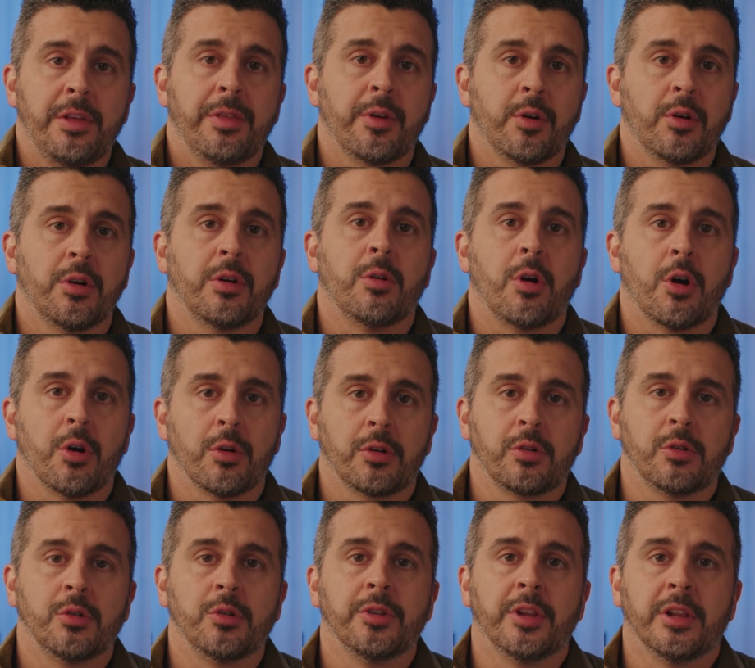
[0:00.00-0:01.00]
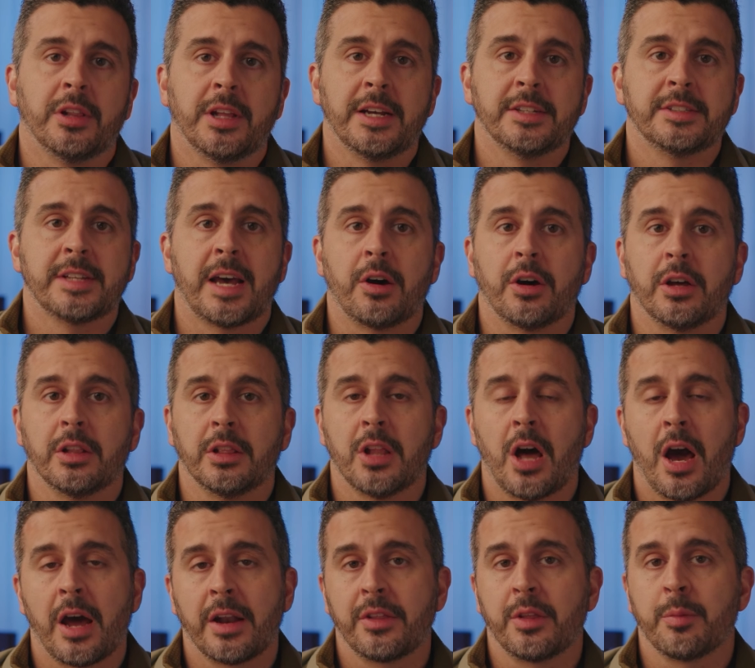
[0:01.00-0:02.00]
thorough article that lays out a
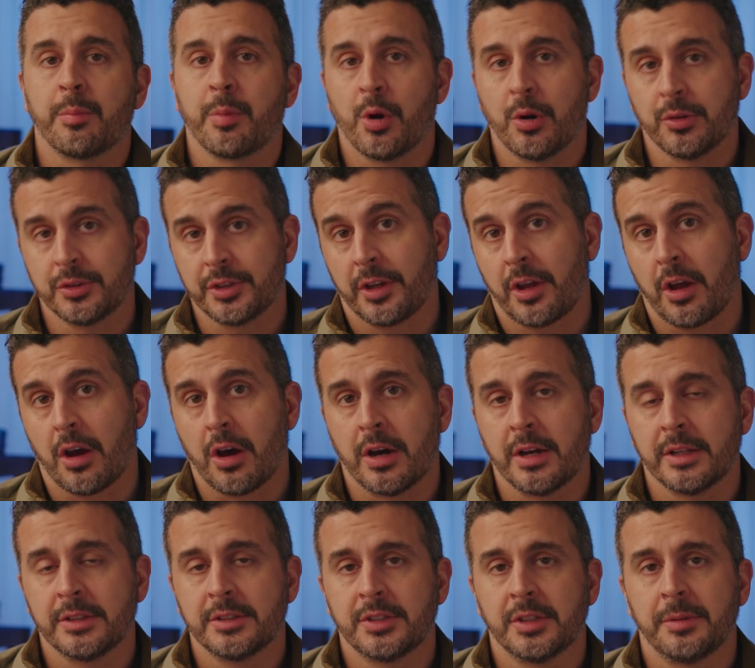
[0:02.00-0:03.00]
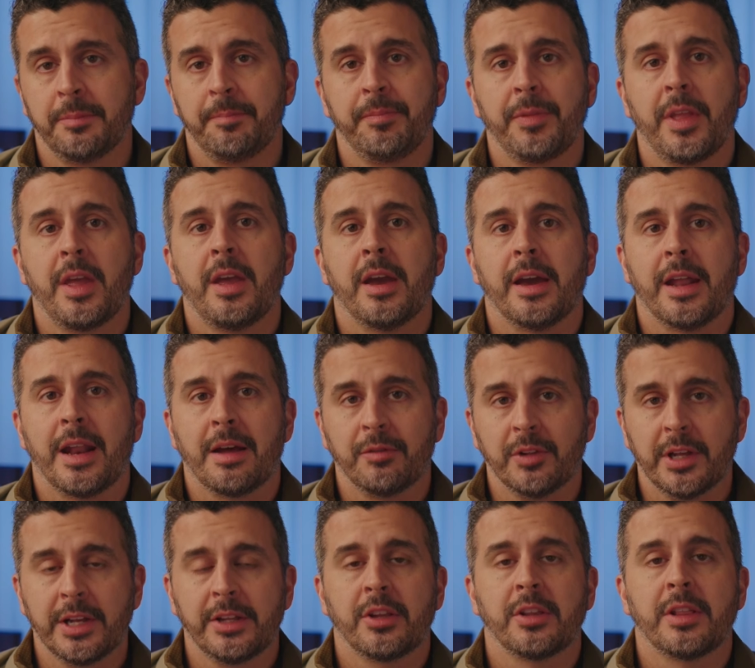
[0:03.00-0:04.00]
lot of the pros and cons, and I've
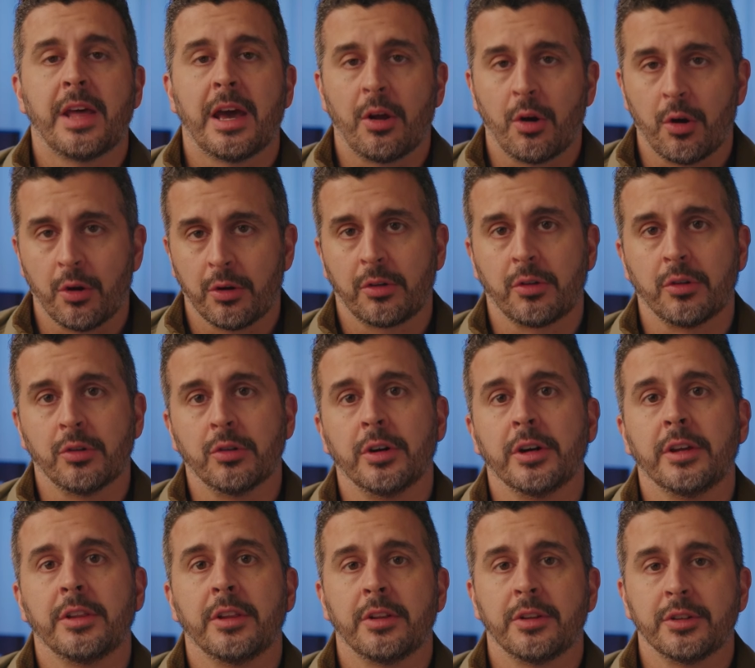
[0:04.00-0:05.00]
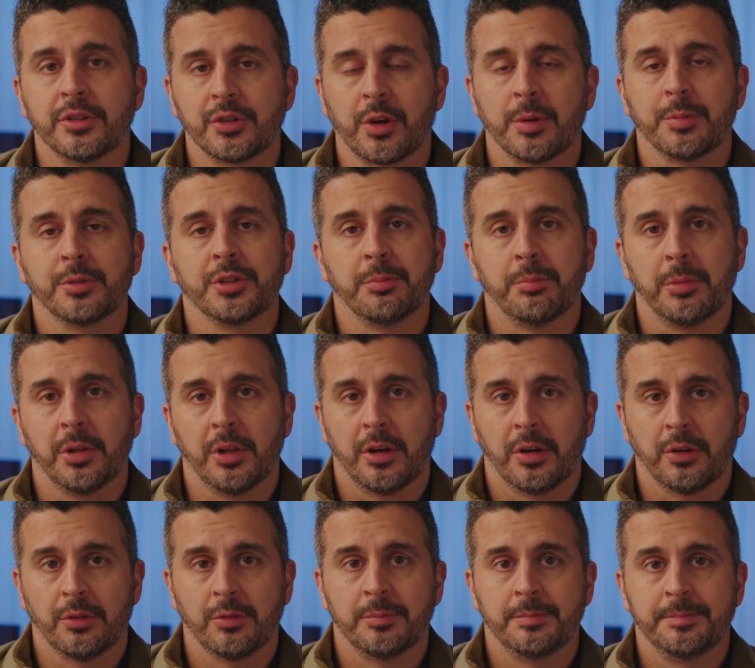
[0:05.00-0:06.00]
linked to that article in the description
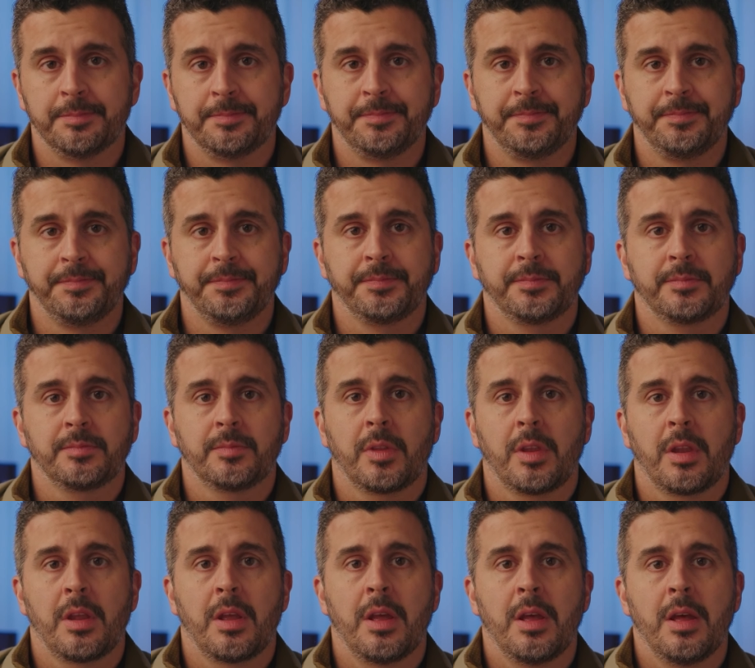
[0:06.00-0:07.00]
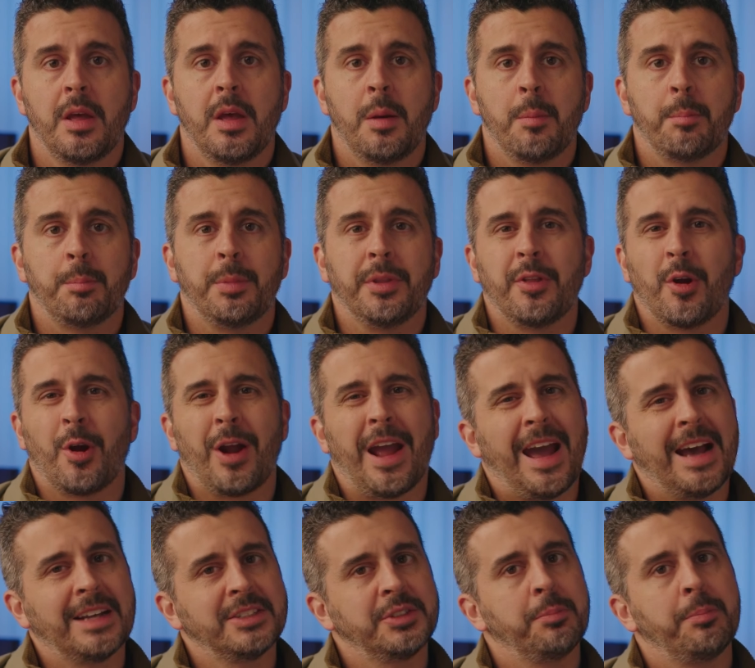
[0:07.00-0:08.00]
below. But there
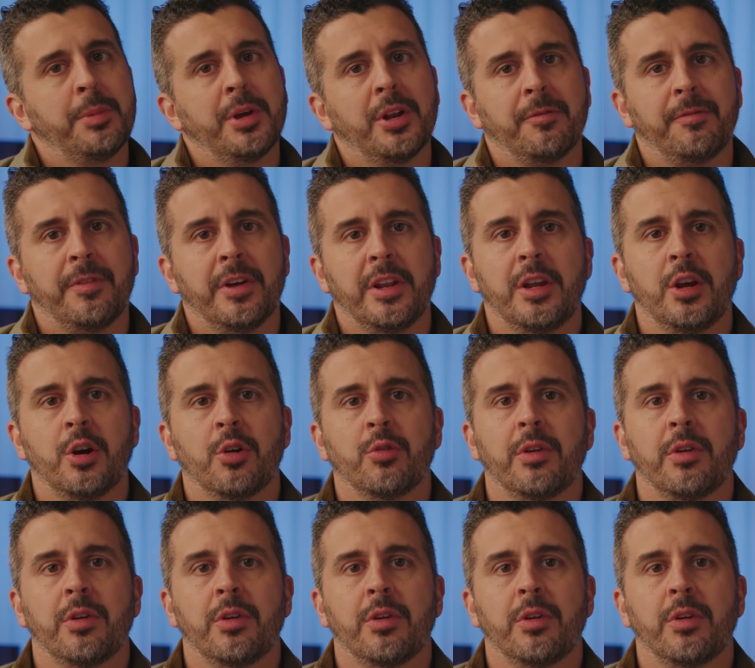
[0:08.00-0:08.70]
hasn't been a video